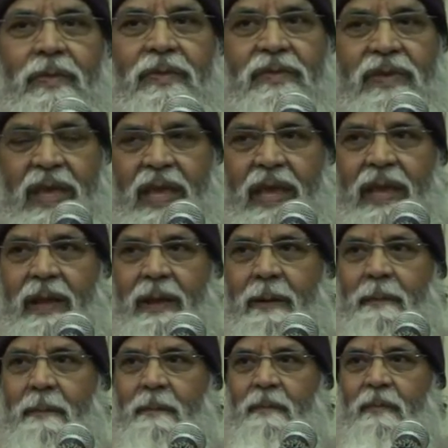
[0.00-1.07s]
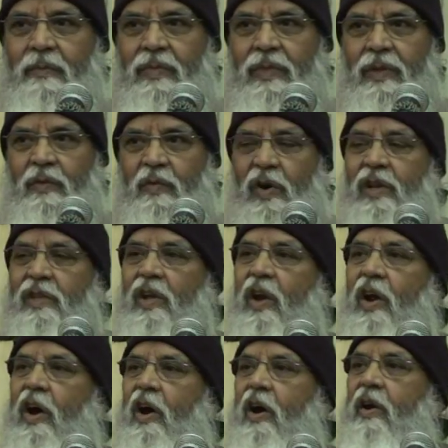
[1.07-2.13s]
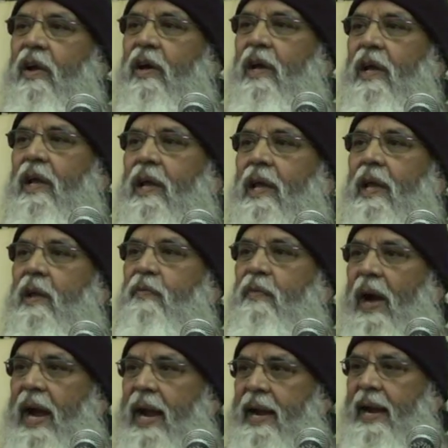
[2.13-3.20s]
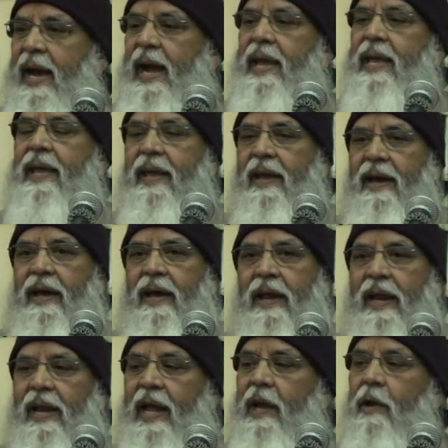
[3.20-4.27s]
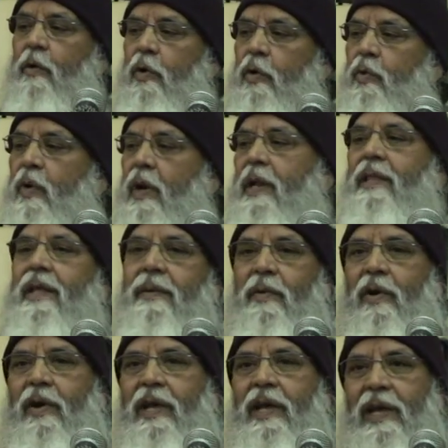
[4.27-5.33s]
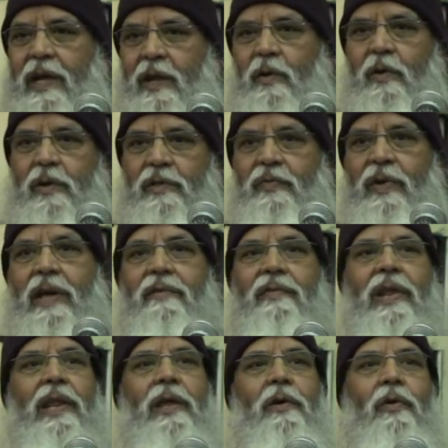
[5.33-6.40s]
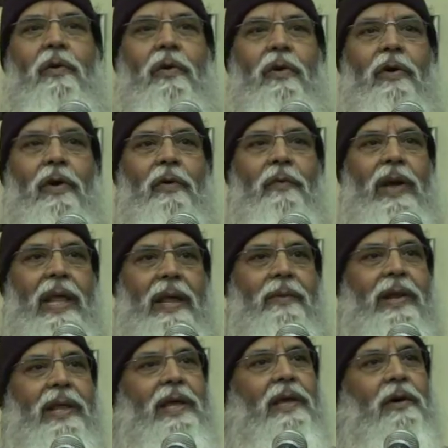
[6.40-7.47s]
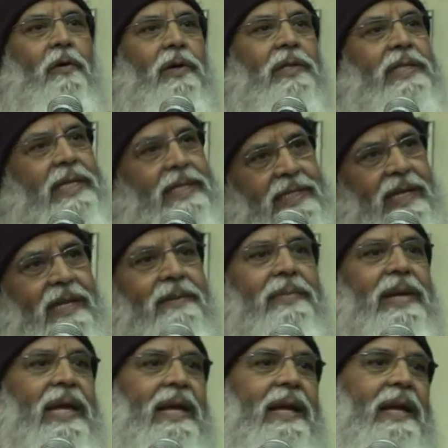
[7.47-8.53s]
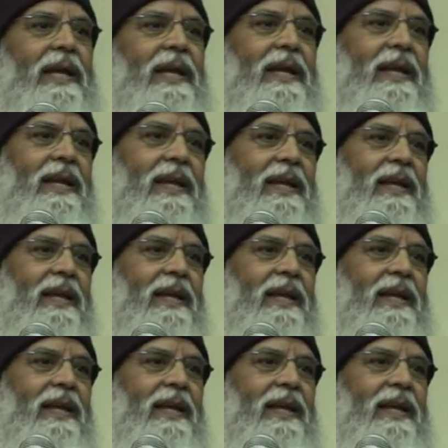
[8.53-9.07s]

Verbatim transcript: See, for the Lord, if I die here and I go to another body, he knows where will he go. Wherever he goes, he is in me.